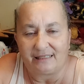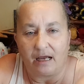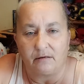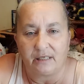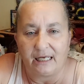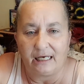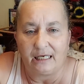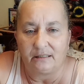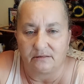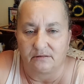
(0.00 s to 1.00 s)
down in
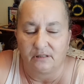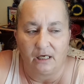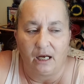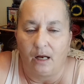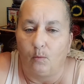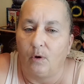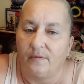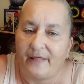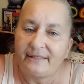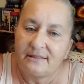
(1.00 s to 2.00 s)
it, and well,
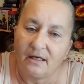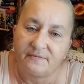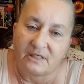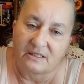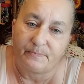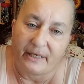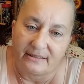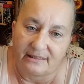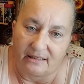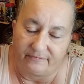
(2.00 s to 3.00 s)
that stuff's
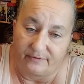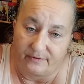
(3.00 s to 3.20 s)
expensive.